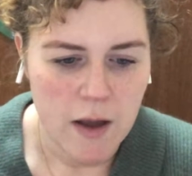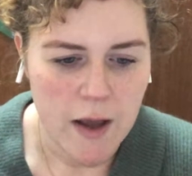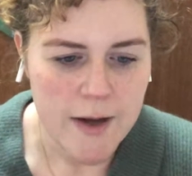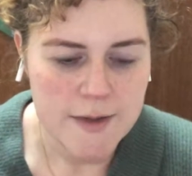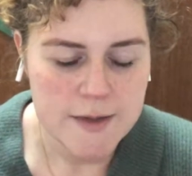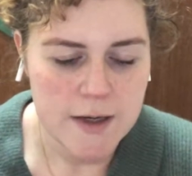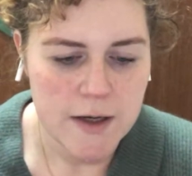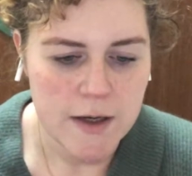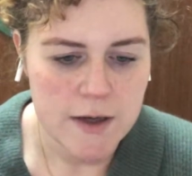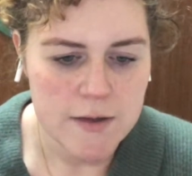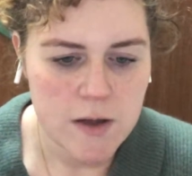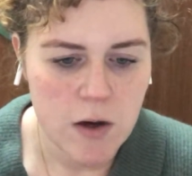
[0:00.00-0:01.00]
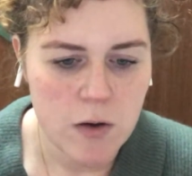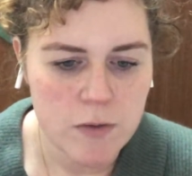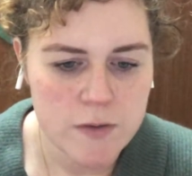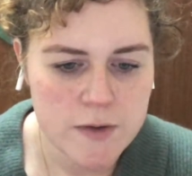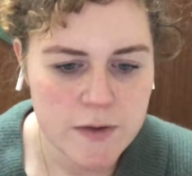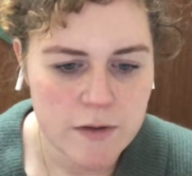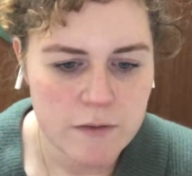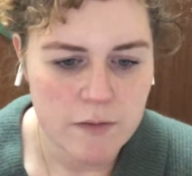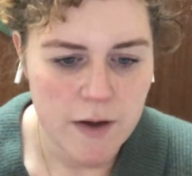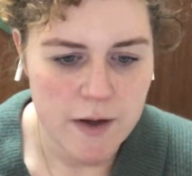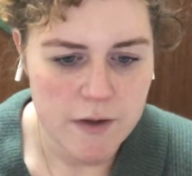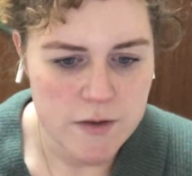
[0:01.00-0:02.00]
18 years old,
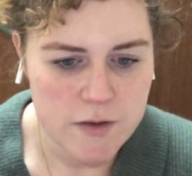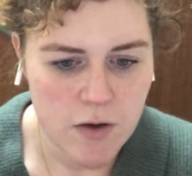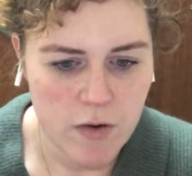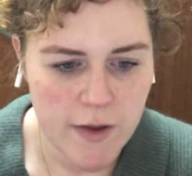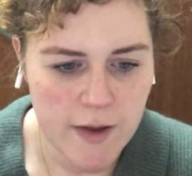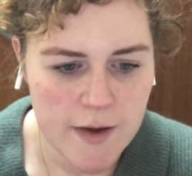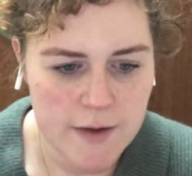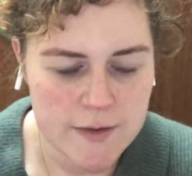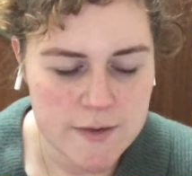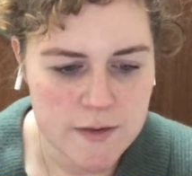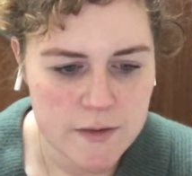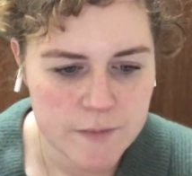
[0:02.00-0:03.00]
in dog years.